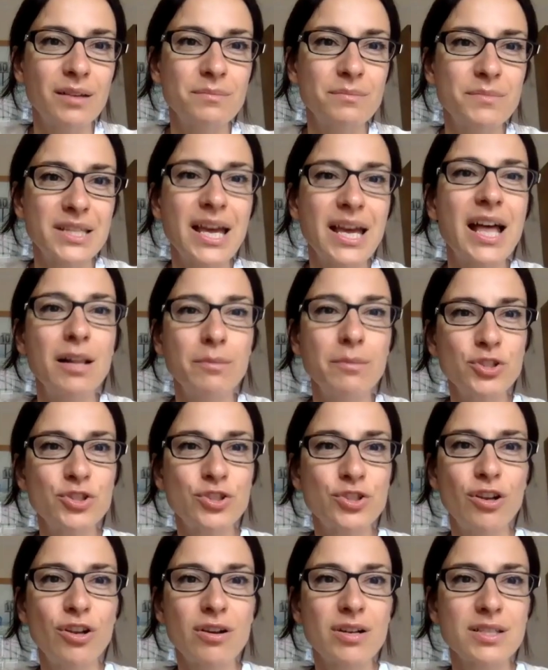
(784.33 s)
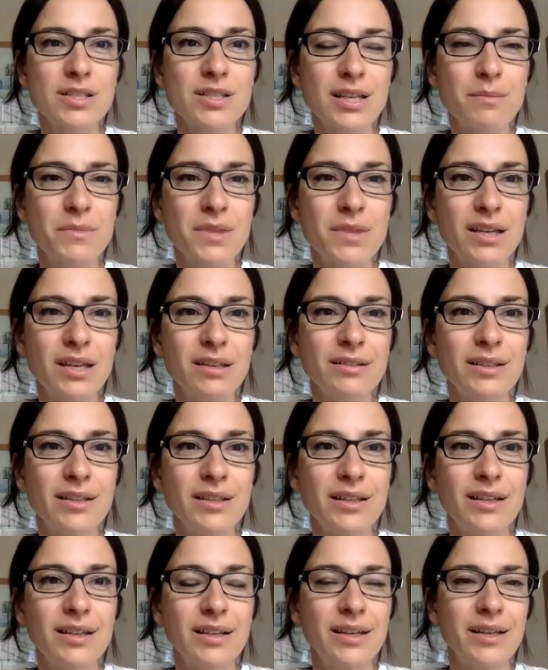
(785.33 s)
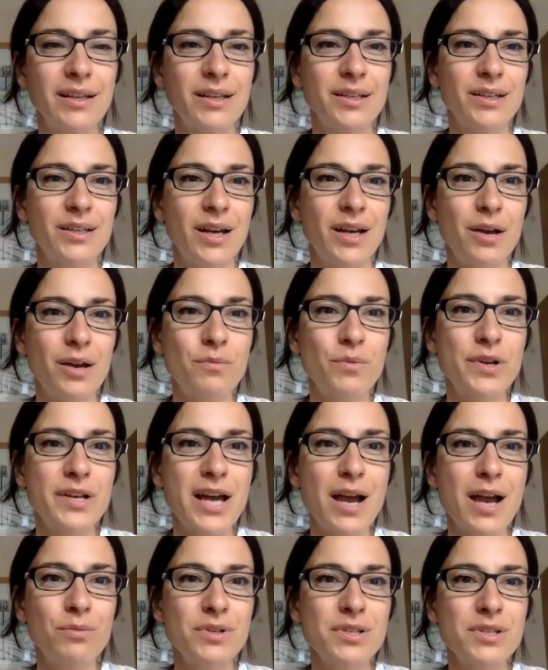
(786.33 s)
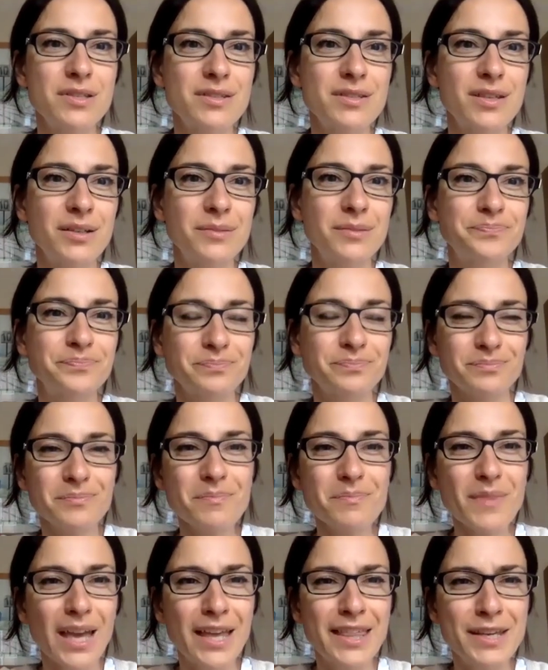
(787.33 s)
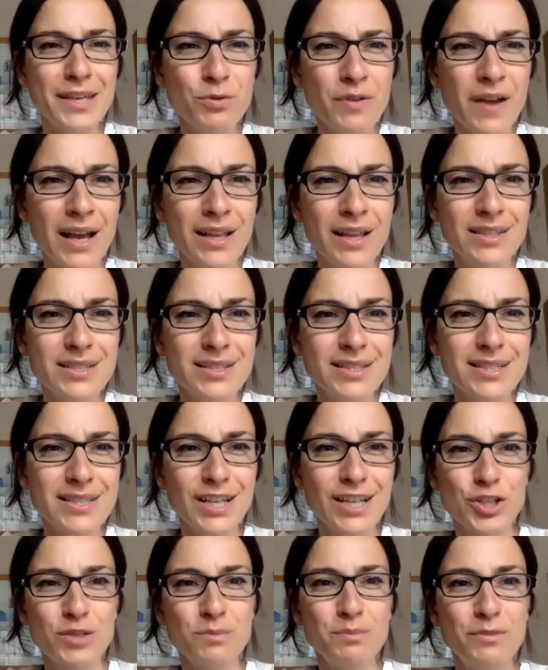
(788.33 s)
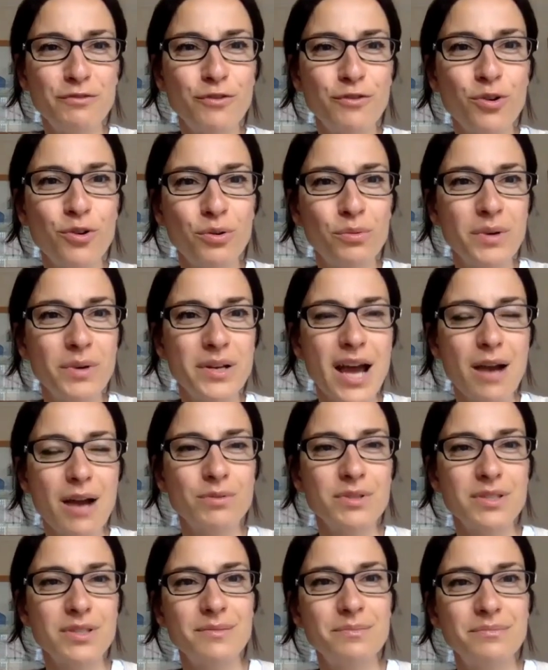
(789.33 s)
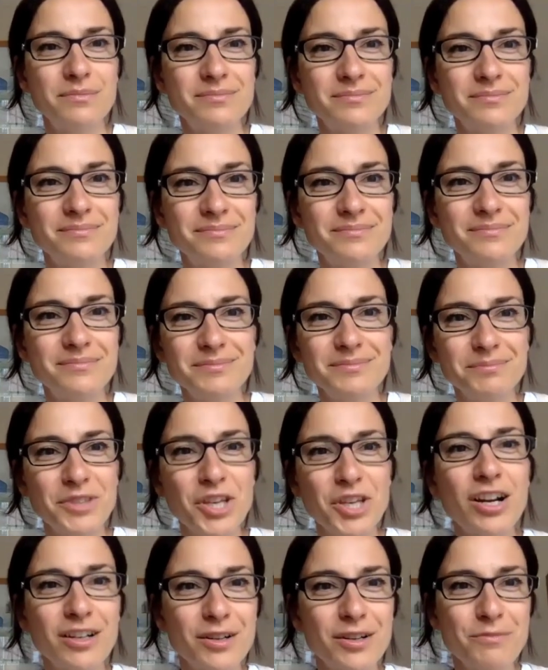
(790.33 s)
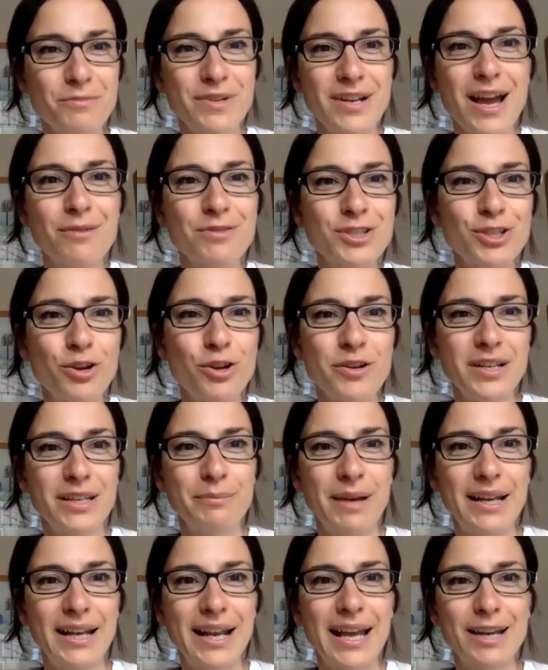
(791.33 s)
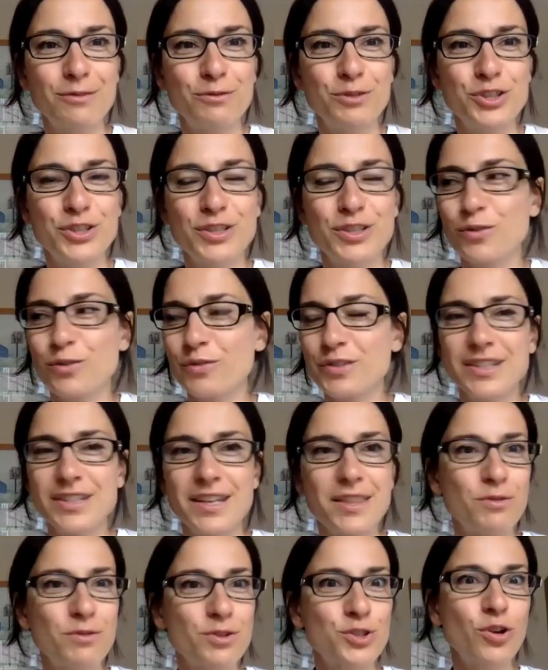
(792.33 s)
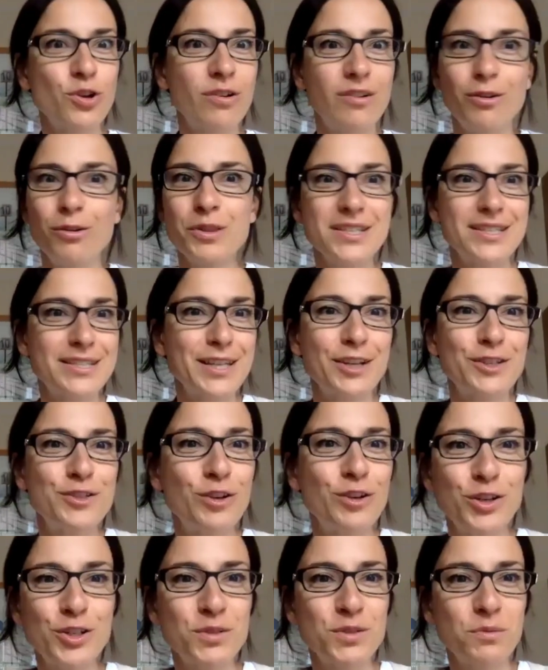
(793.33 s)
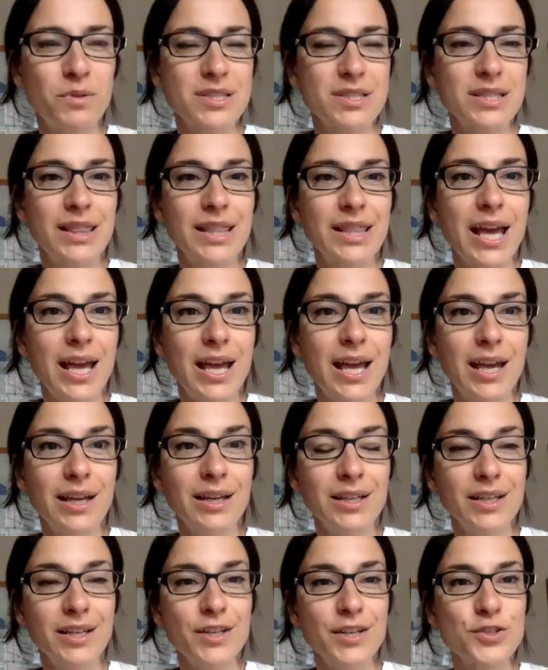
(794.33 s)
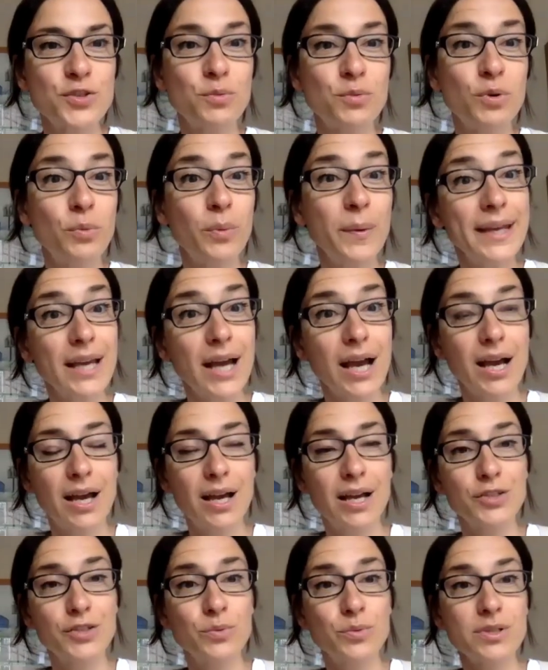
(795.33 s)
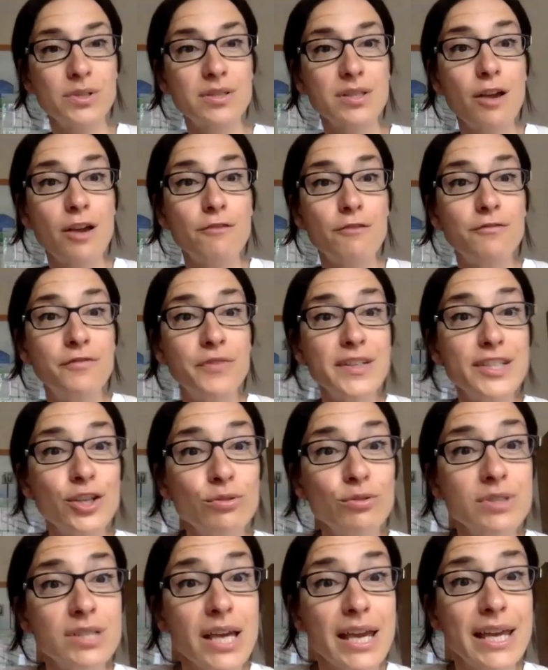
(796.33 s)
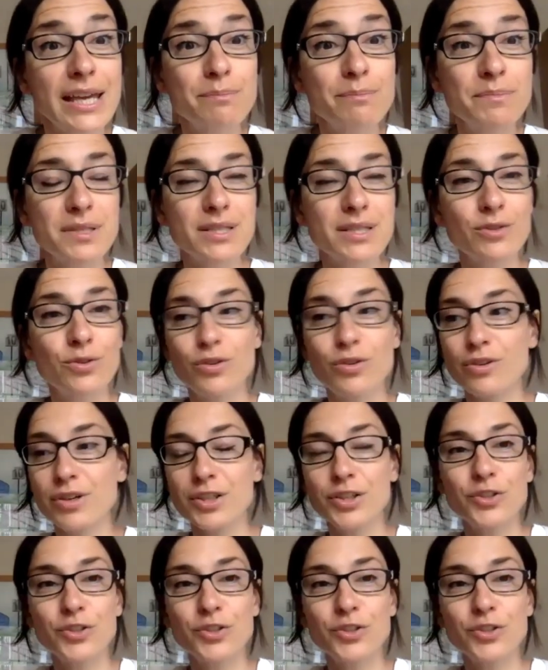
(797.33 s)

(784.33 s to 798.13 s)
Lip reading: to help you to learn something. I think we've had this discussion before, when I was younger and when I was learning my languages, obviously there was not, all this technology wasn't there. So what we had was videotapes or,